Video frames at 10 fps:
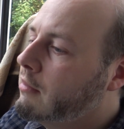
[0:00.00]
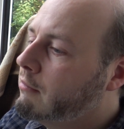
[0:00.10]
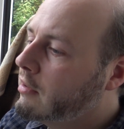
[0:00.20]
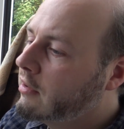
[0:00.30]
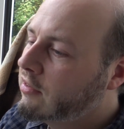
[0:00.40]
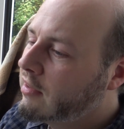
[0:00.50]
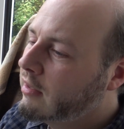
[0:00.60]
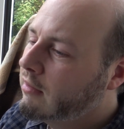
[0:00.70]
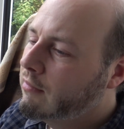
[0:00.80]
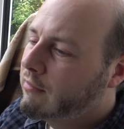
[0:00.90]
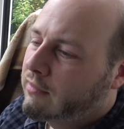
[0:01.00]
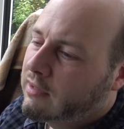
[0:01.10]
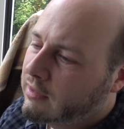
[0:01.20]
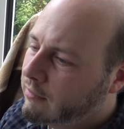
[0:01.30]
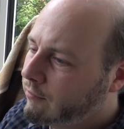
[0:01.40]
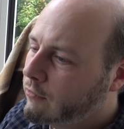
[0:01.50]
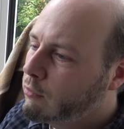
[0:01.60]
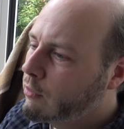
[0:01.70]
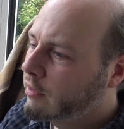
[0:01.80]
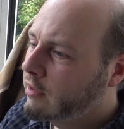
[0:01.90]
But I said,
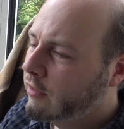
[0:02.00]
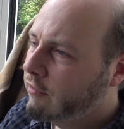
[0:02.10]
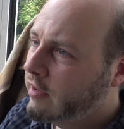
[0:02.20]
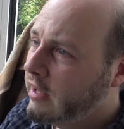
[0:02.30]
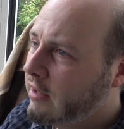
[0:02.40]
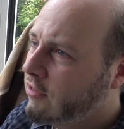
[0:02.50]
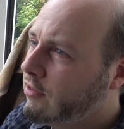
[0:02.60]
well, we're kind of here to